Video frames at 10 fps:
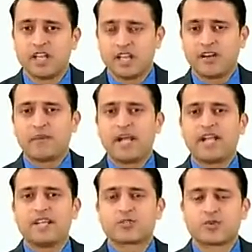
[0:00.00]
Now, my
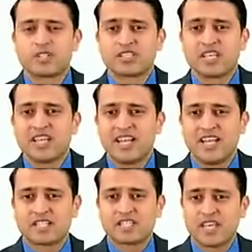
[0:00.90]
dear students,
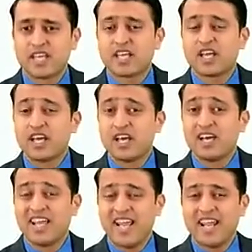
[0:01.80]
let's take
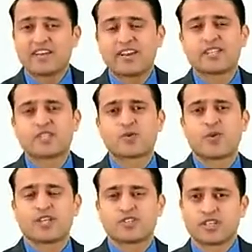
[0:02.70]
an entrance
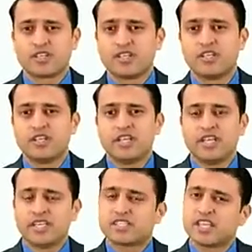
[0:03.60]
question.
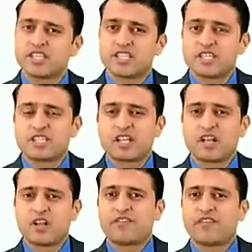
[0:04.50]
It says
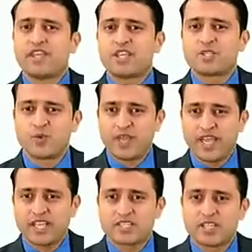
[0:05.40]
integral of e raised to
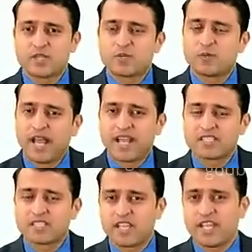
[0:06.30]
x into
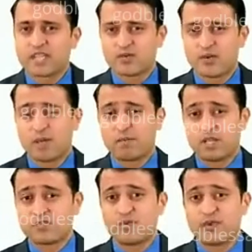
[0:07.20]
brackets 3x square
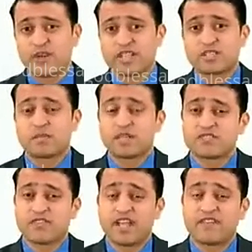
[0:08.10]
plus 4x plus
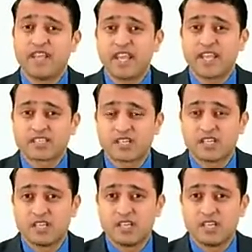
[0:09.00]
5 dx.